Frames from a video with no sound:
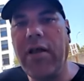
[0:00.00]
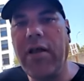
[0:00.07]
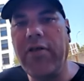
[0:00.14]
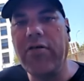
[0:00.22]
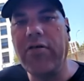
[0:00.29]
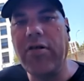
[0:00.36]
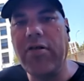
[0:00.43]

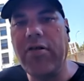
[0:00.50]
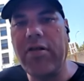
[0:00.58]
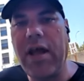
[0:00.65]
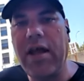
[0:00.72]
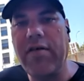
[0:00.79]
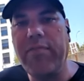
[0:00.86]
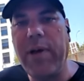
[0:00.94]
that there's a
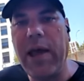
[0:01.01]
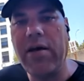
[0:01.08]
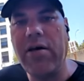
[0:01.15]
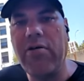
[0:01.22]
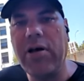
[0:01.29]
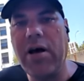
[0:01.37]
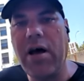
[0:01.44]
state of pain
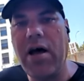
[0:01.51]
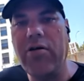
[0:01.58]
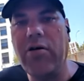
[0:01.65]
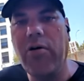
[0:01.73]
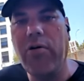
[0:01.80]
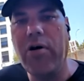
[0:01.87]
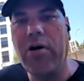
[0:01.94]
going on,
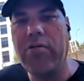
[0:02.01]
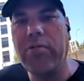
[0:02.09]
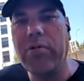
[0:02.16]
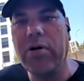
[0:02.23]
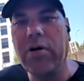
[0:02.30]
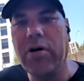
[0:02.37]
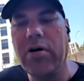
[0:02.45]
or
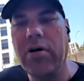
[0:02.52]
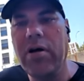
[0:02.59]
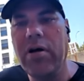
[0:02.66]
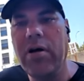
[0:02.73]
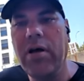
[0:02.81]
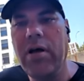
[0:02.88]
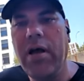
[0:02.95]
we're
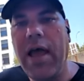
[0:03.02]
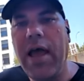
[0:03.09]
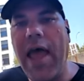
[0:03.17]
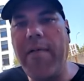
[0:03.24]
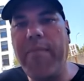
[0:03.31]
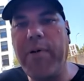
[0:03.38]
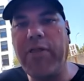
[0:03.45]

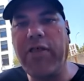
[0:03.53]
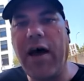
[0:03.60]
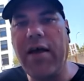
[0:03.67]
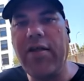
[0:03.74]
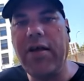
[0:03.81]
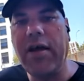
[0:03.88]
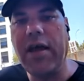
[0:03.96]

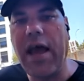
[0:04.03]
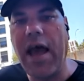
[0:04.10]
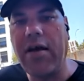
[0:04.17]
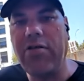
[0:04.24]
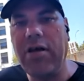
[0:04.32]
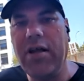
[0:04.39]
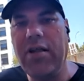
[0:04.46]
empathizing. And
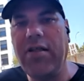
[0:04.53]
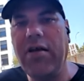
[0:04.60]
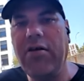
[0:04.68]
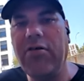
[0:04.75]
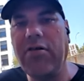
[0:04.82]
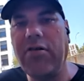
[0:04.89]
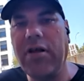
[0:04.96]
actually, it's
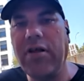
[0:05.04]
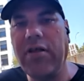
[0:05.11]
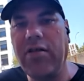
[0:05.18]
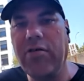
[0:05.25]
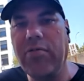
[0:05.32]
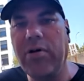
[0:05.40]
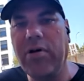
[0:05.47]
interesting
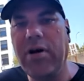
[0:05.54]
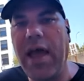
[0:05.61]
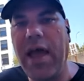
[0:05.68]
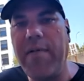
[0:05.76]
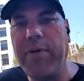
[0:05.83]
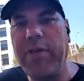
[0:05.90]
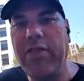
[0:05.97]
that the word
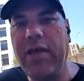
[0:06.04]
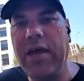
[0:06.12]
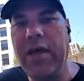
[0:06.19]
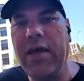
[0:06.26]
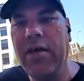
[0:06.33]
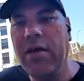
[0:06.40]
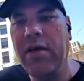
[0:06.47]

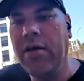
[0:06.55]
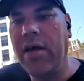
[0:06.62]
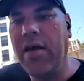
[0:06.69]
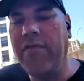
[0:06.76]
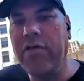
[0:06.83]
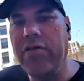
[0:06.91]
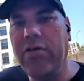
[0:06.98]
empathy,
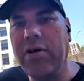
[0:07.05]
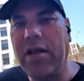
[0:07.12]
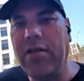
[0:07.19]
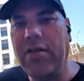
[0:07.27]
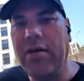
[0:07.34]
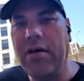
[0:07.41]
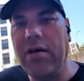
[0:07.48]
if you look
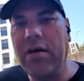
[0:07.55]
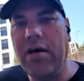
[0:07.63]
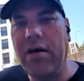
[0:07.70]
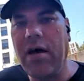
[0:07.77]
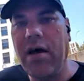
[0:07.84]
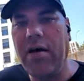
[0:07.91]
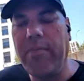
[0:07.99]
at the
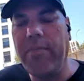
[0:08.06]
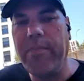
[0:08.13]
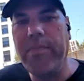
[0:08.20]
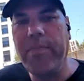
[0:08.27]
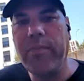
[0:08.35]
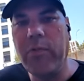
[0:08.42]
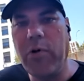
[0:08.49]

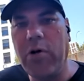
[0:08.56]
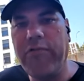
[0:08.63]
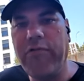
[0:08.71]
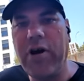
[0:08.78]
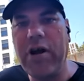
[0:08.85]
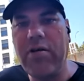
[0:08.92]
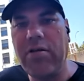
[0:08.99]
word
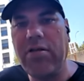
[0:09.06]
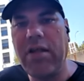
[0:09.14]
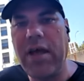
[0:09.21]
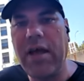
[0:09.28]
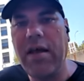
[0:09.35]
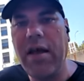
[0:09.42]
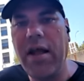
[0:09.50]

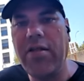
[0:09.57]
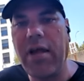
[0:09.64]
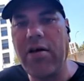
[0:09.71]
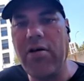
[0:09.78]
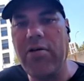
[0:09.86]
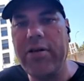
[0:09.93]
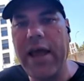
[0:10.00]
frequency, it's
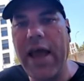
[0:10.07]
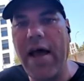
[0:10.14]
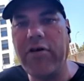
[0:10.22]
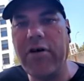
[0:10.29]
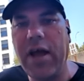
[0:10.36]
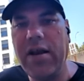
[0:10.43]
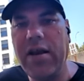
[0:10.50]
like only
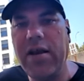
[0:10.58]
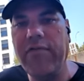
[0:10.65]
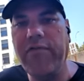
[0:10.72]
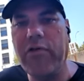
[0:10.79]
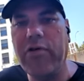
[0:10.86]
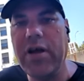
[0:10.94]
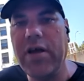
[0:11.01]
after
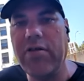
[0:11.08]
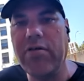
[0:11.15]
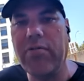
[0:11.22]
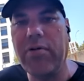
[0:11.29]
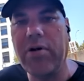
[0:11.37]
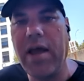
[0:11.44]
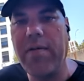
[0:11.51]
1940 is
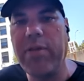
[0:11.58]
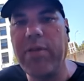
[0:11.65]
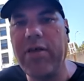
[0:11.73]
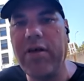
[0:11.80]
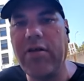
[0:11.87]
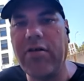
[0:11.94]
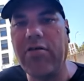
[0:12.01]
the word
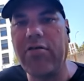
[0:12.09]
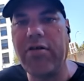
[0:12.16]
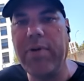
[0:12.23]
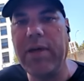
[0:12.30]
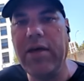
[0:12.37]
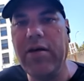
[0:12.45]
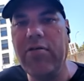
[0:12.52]
empathy starts
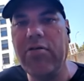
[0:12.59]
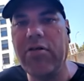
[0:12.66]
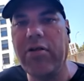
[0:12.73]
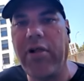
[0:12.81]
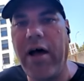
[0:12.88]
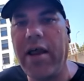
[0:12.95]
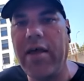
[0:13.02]
to be used
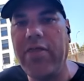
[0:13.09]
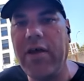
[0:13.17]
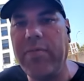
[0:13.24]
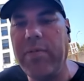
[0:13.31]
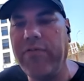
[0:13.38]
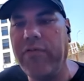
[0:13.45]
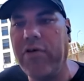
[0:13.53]
a lot. I
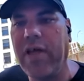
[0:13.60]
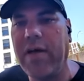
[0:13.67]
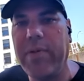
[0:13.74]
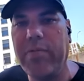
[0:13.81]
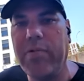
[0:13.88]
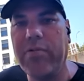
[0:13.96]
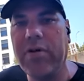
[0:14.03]
think before
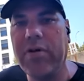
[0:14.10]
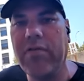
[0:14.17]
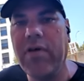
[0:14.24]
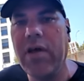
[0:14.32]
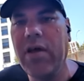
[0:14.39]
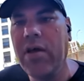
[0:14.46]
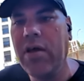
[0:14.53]
that, people would have
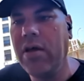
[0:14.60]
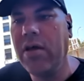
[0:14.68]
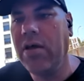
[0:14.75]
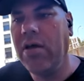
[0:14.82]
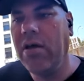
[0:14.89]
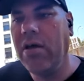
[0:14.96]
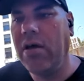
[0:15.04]

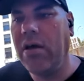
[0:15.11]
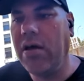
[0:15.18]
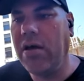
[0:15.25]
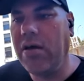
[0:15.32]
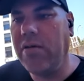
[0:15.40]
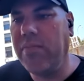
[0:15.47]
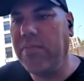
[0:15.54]

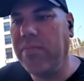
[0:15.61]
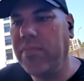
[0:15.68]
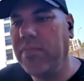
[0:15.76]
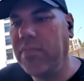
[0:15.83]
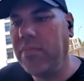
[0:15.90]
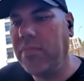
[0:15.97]
um,